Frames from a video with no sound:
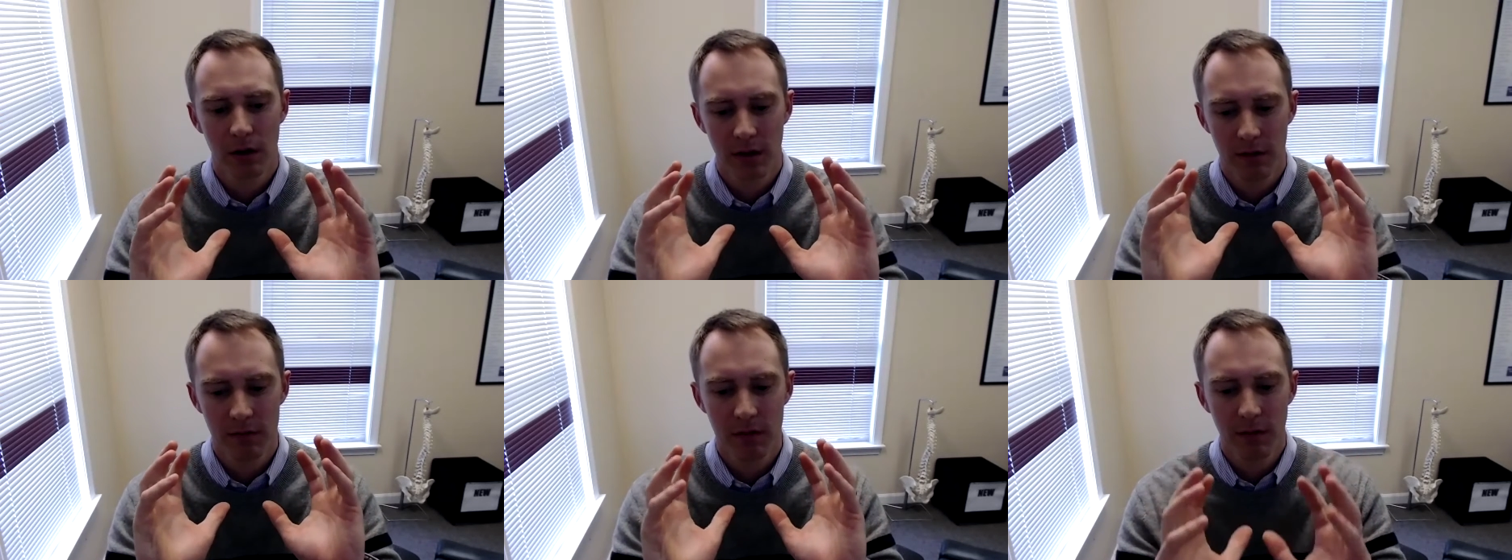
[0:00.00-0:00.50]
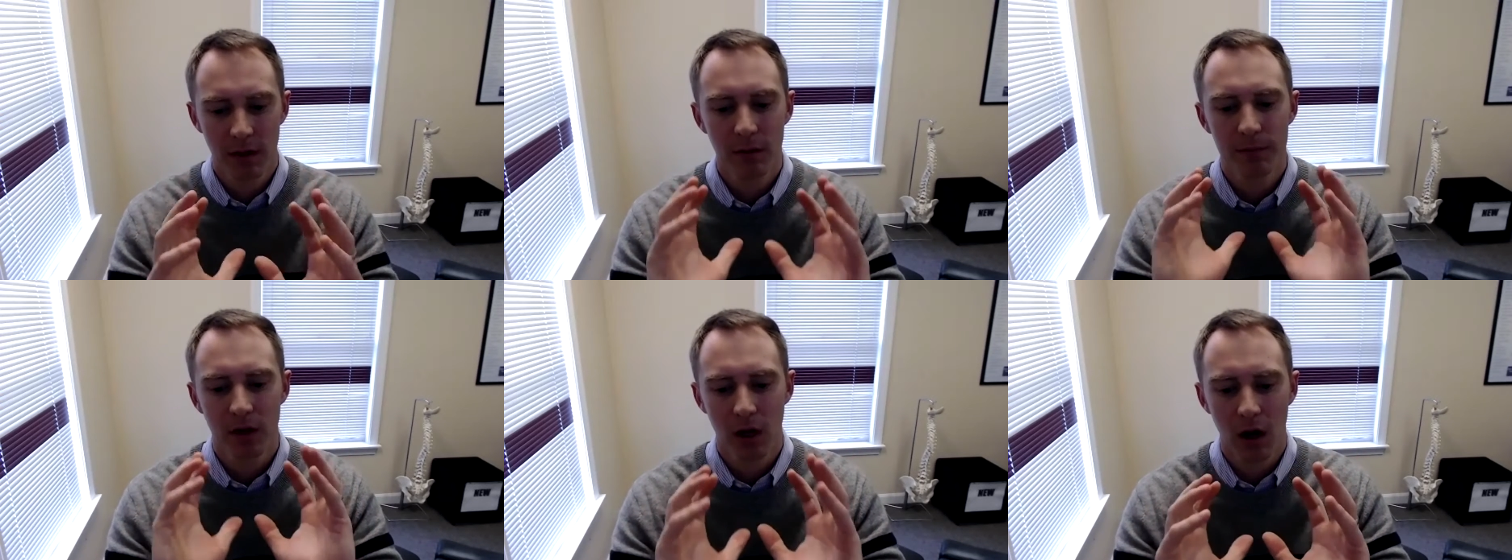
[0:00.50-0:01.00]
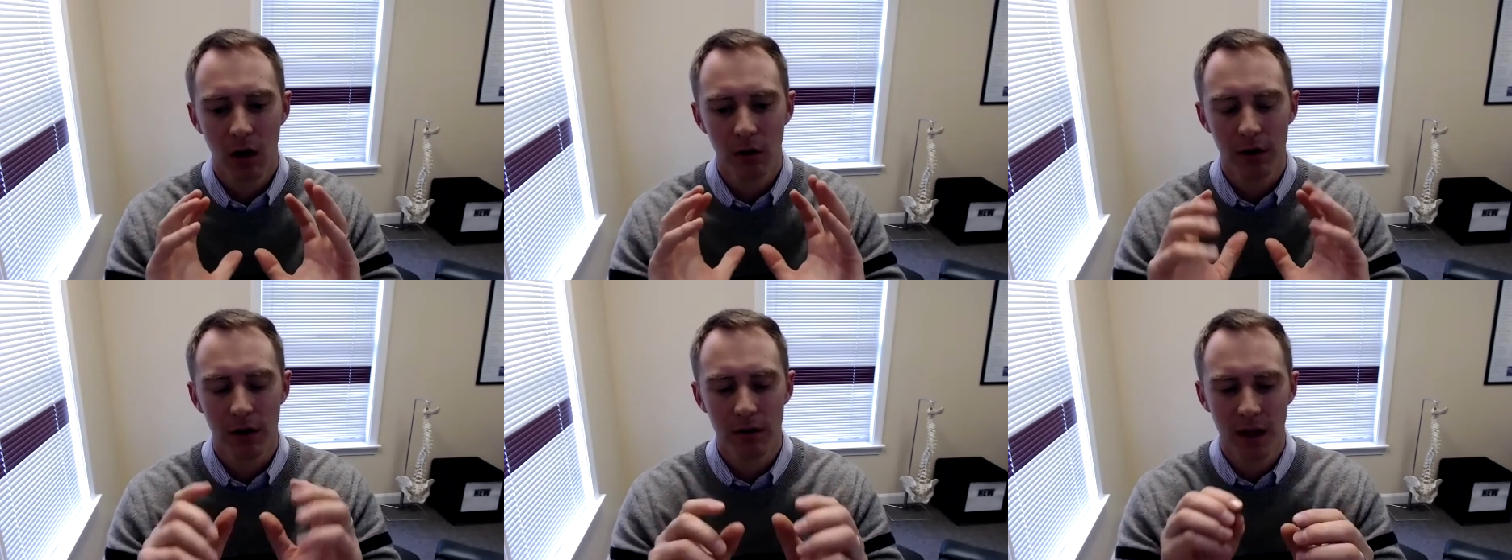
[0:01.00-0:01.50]
they've developed a
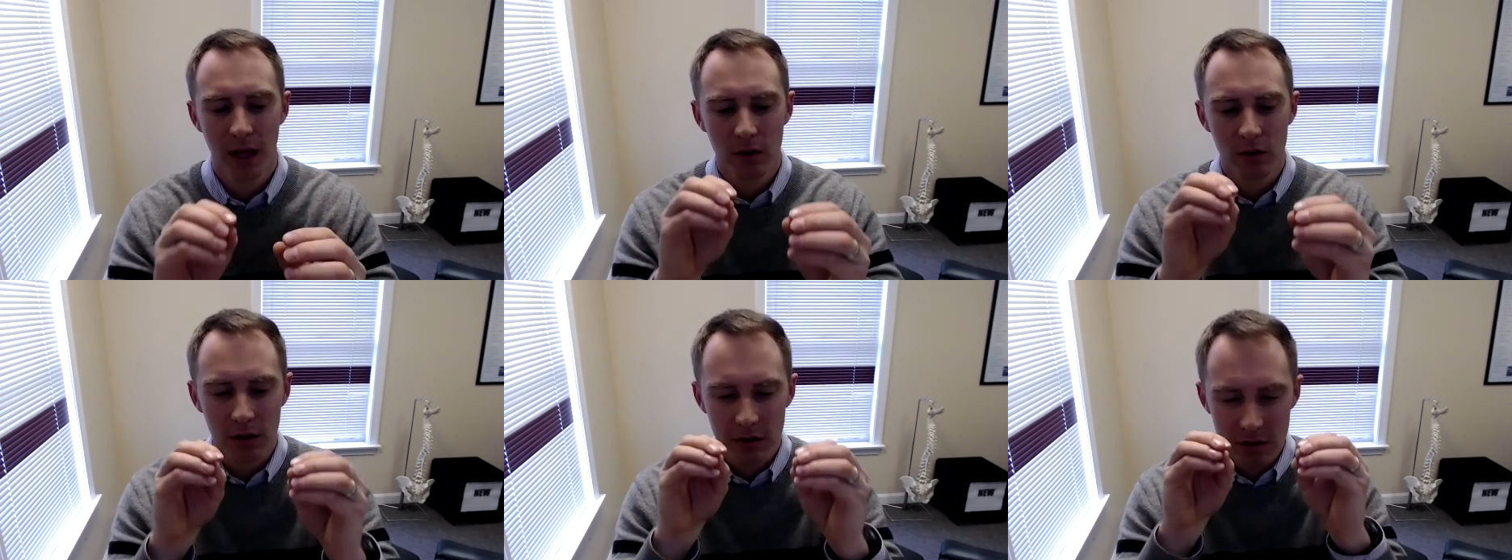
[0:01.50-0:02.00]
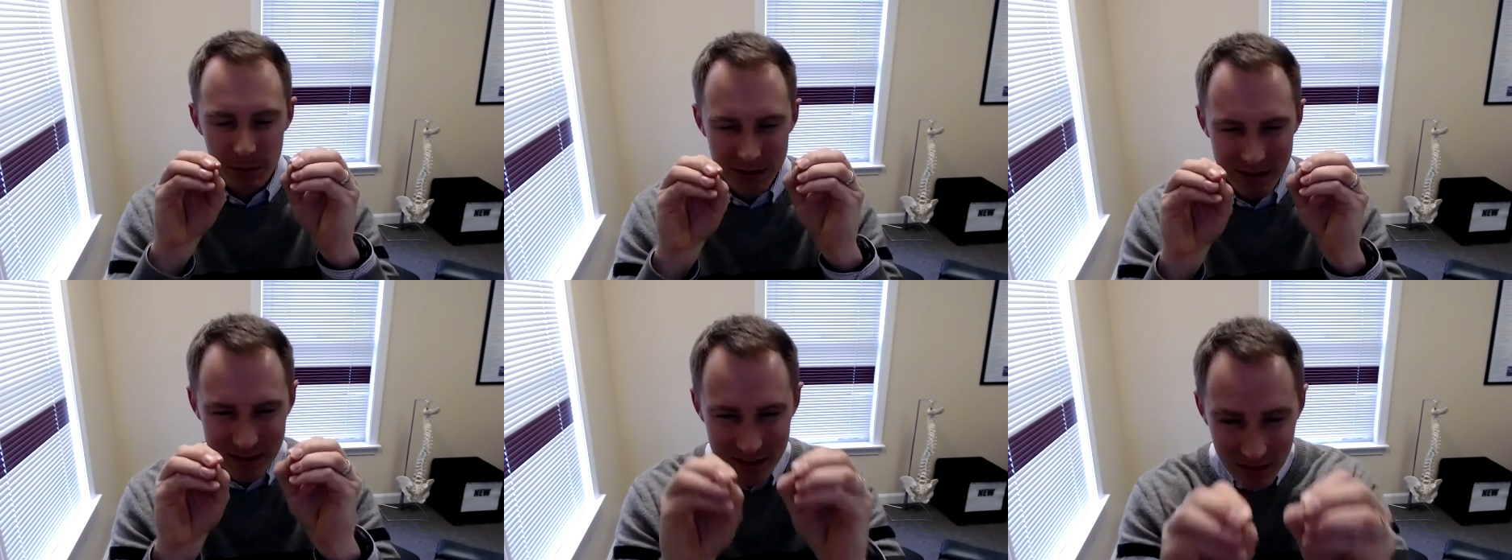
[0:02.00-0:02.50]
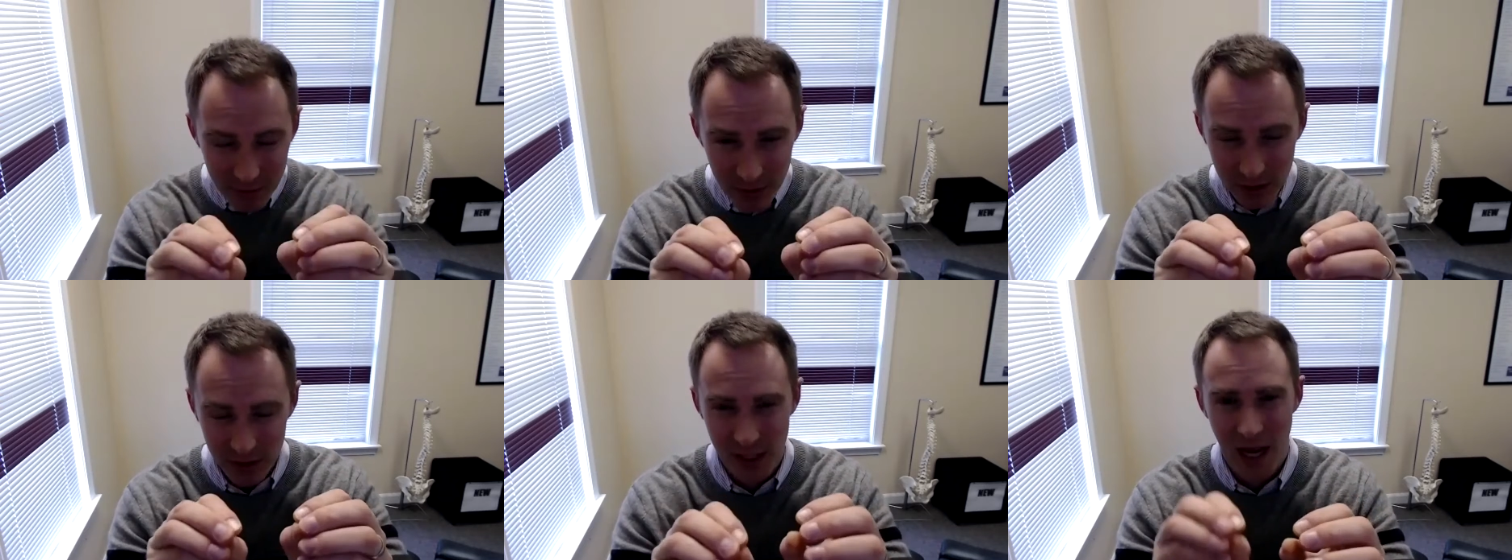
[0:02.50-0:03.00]
collar that looks
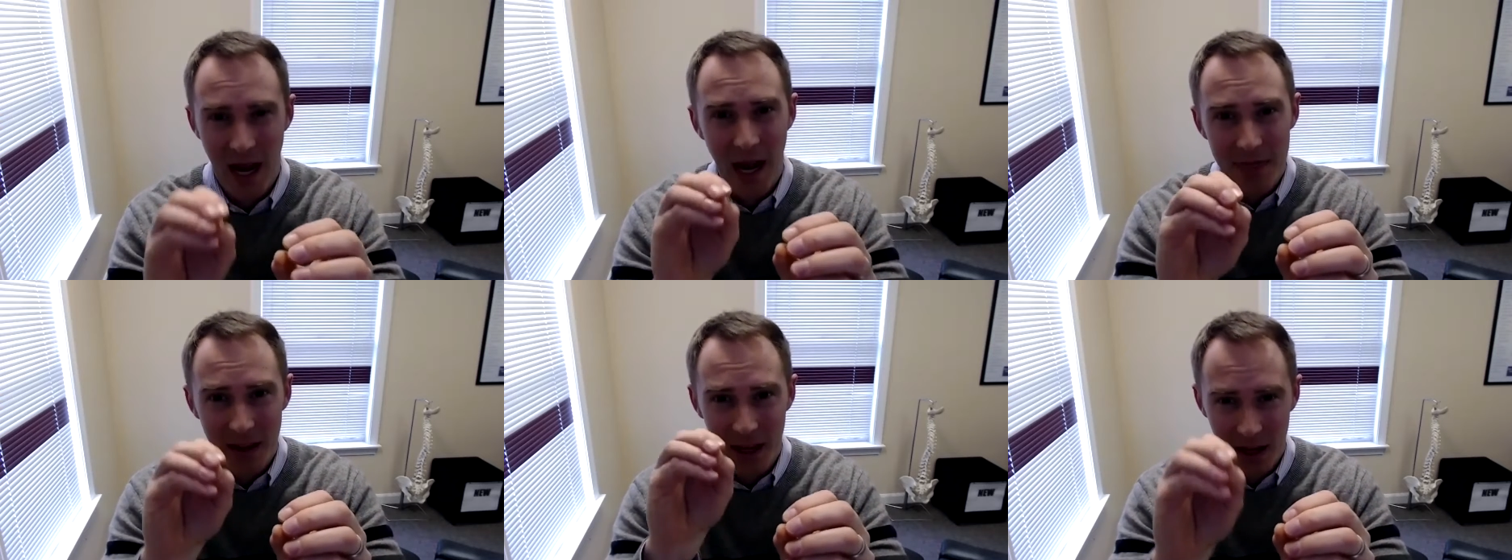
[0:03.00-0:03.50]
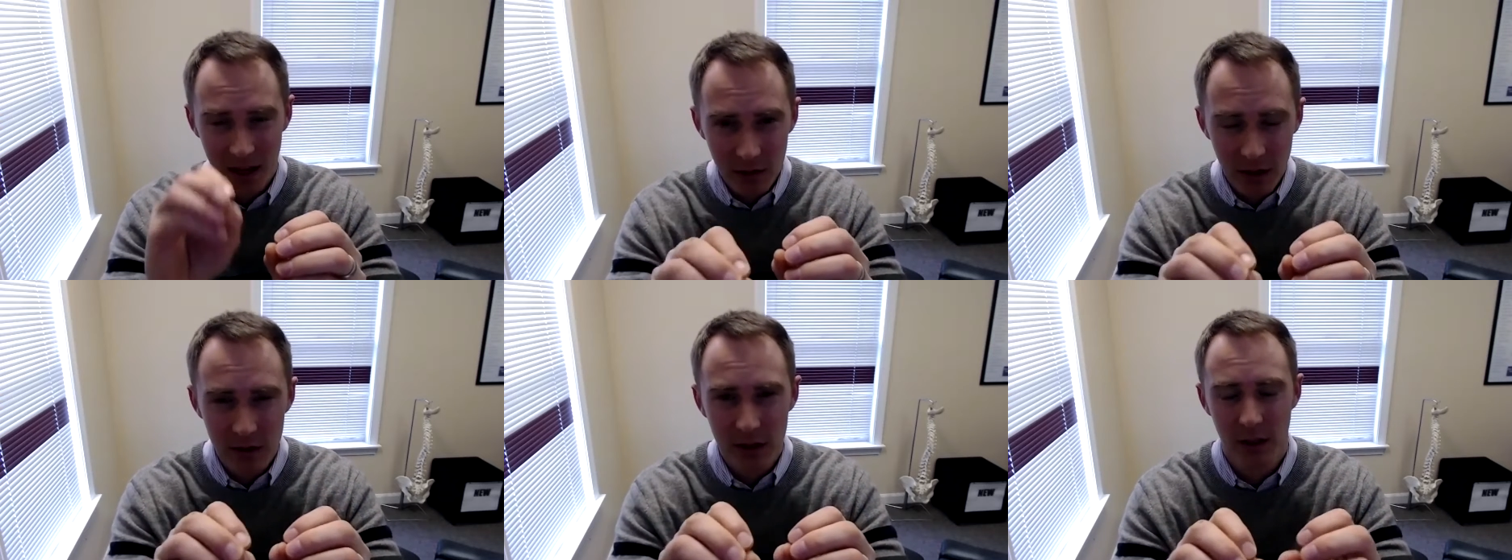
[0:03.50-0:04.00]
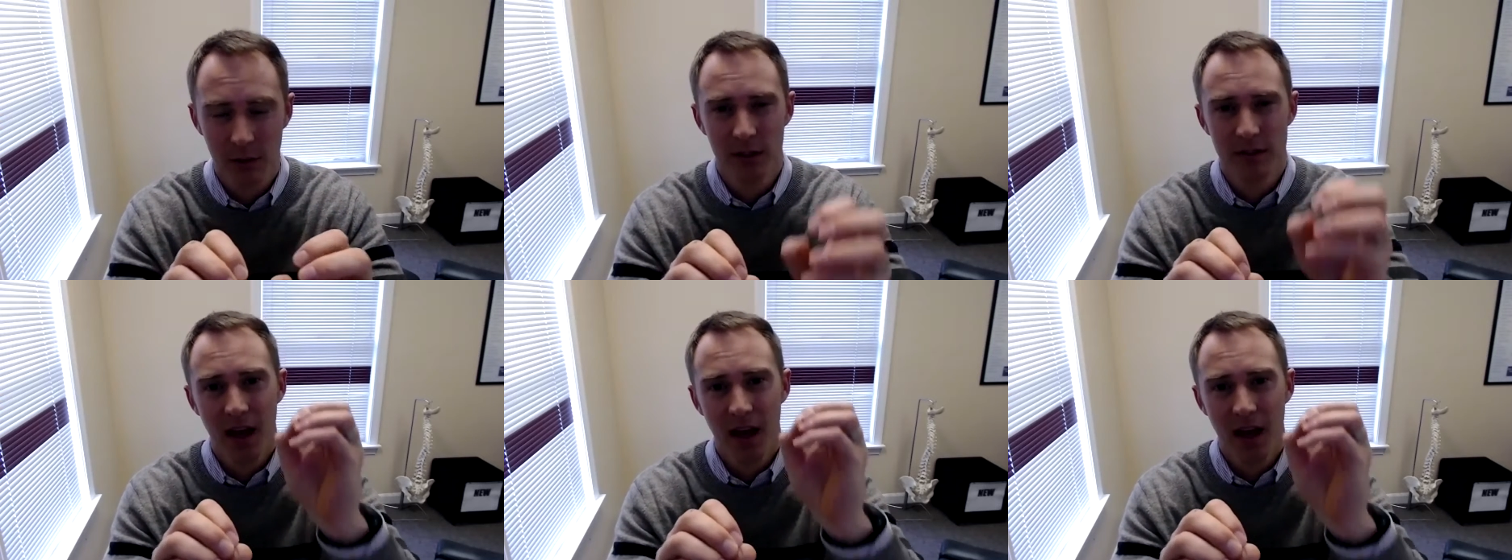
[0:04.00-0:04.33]
specifically at the alar ligaments,